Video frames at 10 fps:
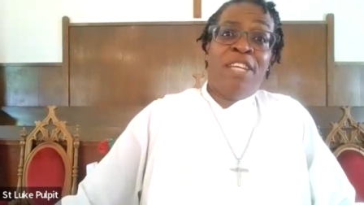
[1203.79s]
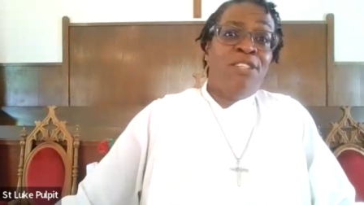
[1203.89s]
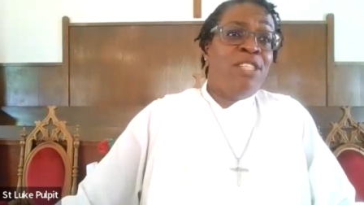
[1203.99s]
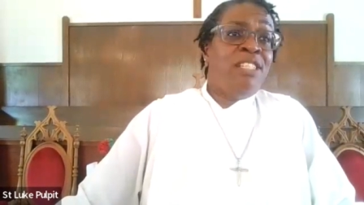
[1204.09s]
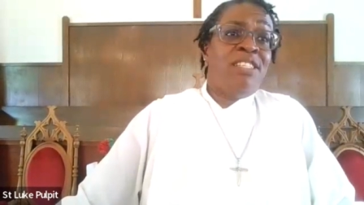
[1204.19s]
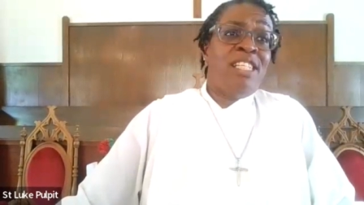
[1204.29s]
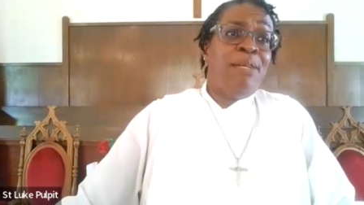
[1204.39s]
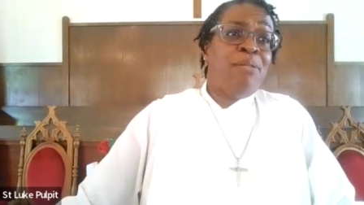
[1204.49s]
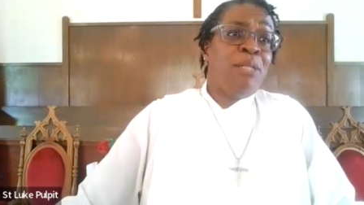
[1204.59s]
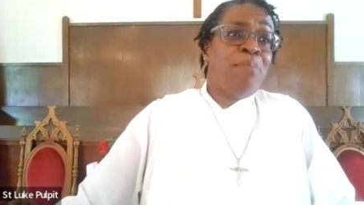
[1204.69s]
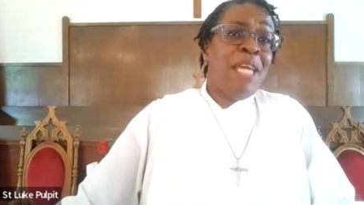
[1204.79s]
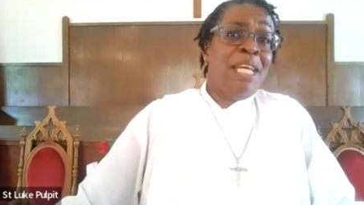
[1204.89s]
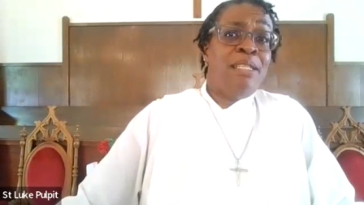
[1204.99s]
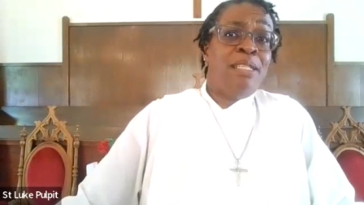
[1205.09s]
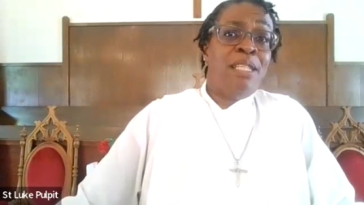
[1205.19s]
into the same
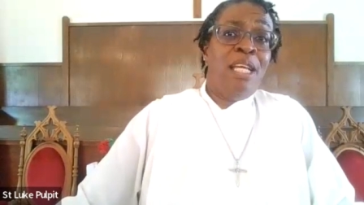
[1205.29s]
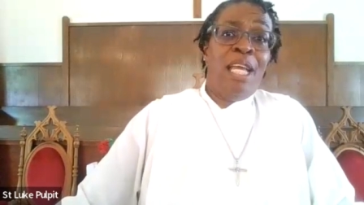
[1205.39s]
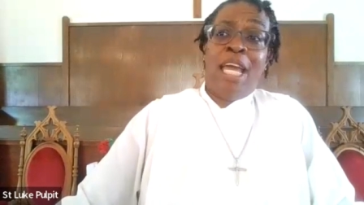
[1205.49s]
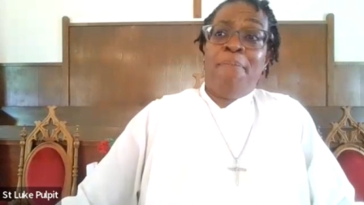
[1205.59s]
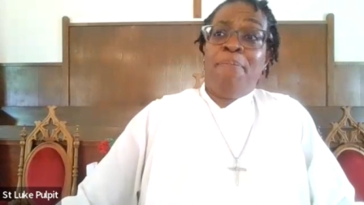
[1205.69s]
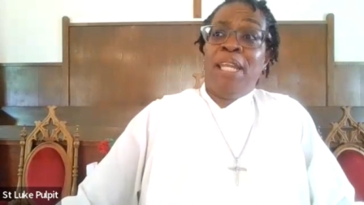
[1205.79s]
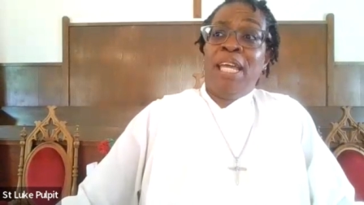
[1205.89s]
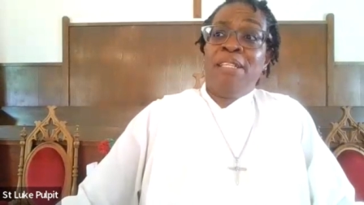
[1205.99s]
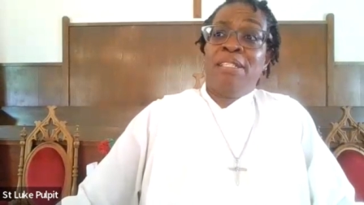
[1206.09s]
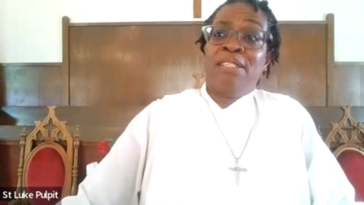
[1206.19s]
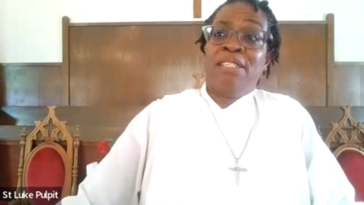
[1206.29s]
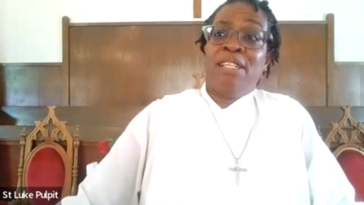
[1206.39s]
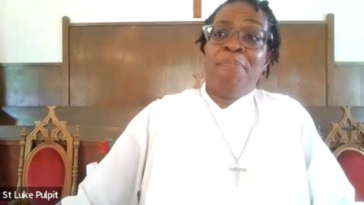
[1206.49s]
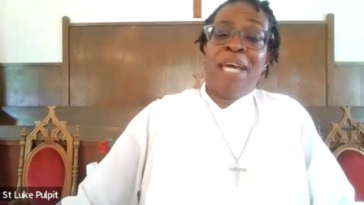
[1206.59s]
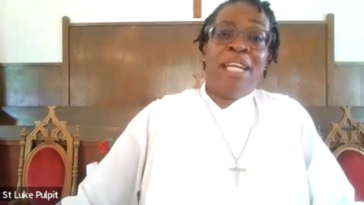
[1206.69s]
space and place as
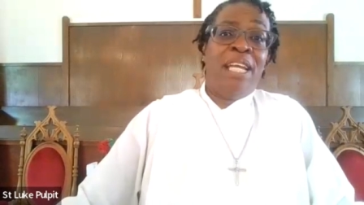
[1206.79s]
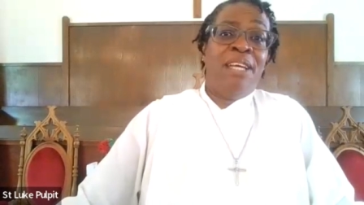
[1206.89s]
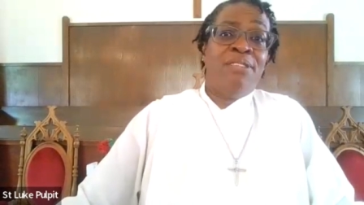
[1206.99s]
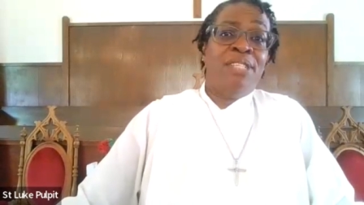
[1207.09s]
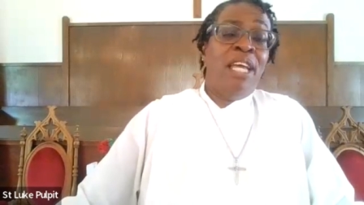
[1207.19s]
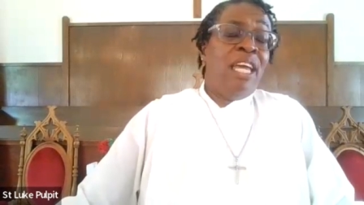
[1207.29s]
somebody else.